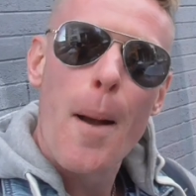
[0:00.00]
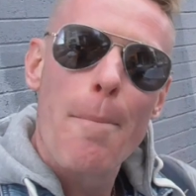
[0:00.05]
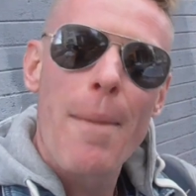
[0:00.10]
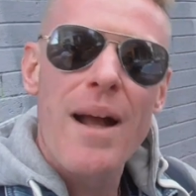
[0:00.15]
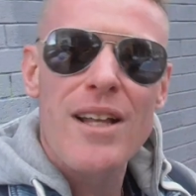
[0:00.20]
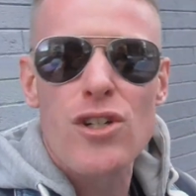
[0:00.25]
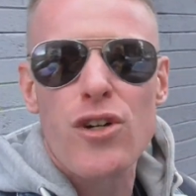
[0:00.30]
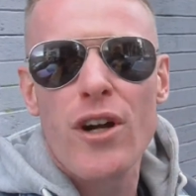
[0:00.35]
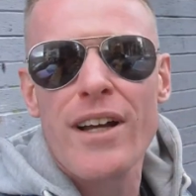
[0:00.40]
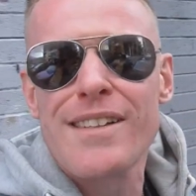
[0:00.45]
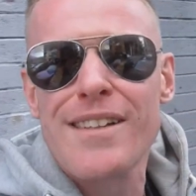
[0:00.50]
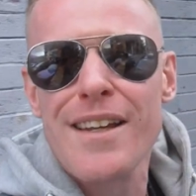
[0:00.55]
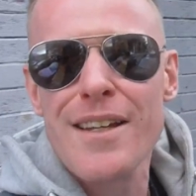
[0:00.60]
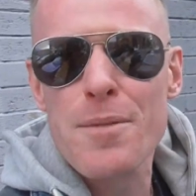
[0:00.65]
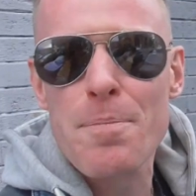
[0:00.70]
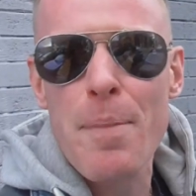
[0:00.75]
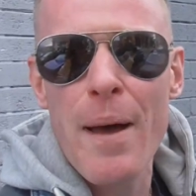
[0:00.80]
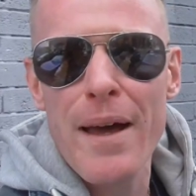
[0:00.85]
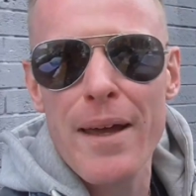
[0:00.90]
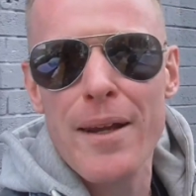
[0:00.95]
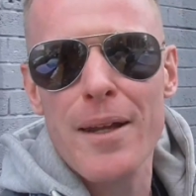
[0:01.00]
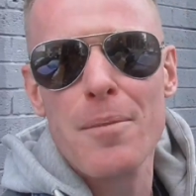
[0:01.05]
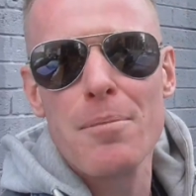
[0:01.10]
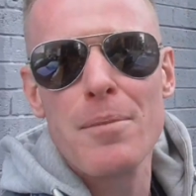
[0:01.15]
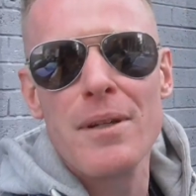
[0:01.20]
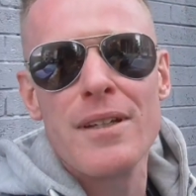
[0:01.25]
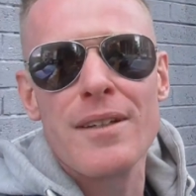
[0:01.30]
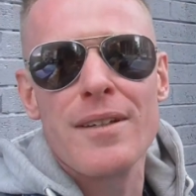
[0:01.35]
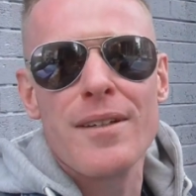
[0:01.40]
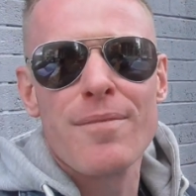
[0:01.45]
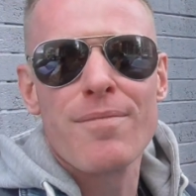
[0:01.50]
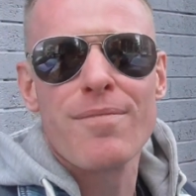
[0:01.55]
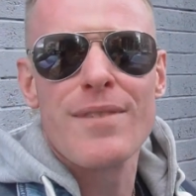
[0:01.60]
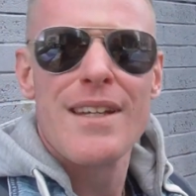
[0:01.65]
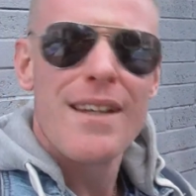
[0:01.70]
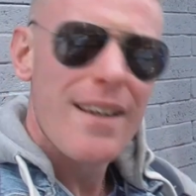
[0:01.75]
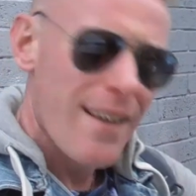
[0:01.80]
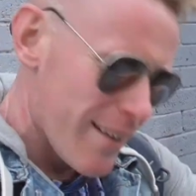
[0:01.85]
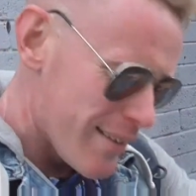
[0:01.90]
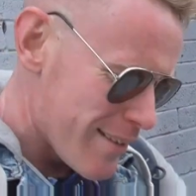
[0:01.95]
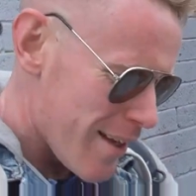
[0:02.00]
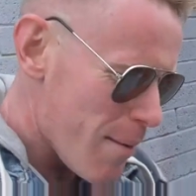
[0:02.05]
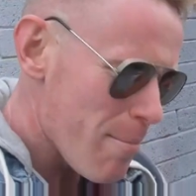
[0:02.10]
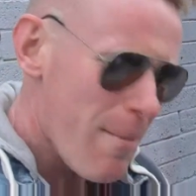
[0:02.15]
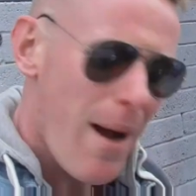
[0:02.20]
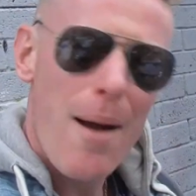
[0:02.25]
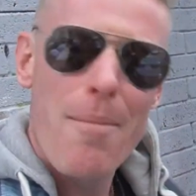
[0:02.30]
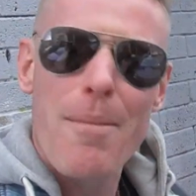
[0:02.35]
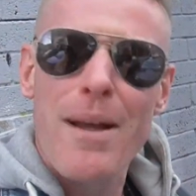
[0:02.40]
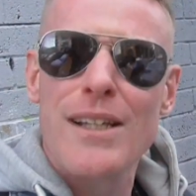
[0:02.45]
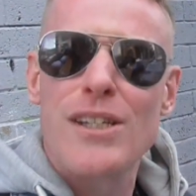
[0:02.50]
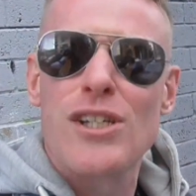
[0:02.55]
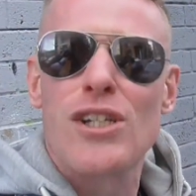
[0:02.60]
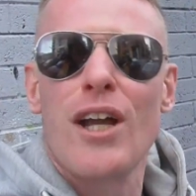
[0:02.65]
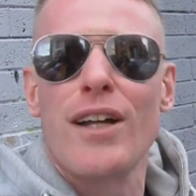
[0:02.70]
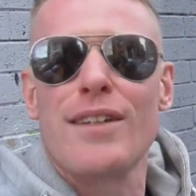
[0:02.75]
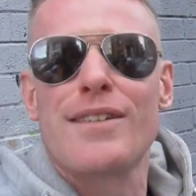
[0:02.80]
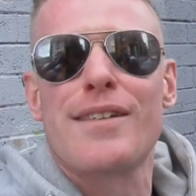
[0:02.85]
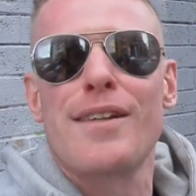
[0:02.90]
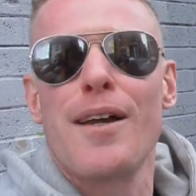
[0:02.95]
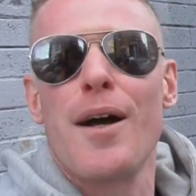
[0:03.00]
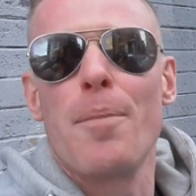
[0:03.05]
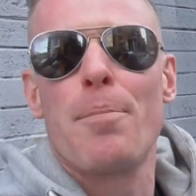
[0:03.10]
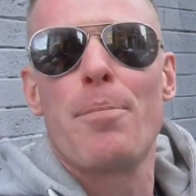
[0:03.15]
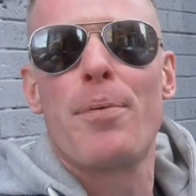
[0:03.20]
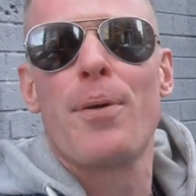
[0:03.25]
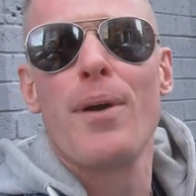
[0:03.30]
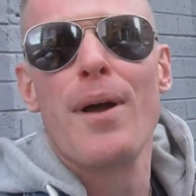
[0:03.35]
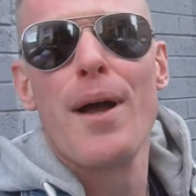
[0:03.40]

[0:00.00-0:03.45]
Man tries he's better than me. Tell my man shuts up.